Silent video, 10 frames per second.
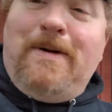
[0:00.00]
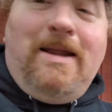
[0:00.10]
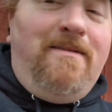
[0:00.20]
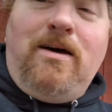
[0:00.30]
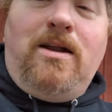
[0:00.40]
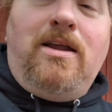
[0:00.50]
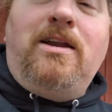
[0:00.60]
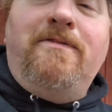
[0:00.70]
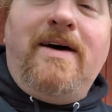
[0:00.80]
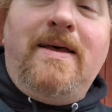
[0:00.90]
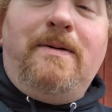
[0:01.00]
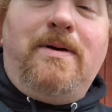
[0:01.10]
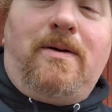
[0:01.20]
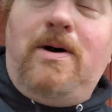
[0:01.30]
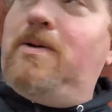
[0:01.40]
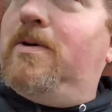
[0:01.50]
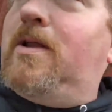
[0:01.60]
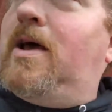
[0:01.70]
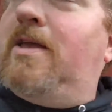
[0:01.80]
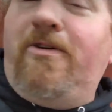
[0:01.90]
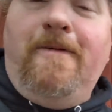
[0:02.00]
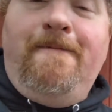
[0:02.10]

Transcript: not even going to dignify that with an answer.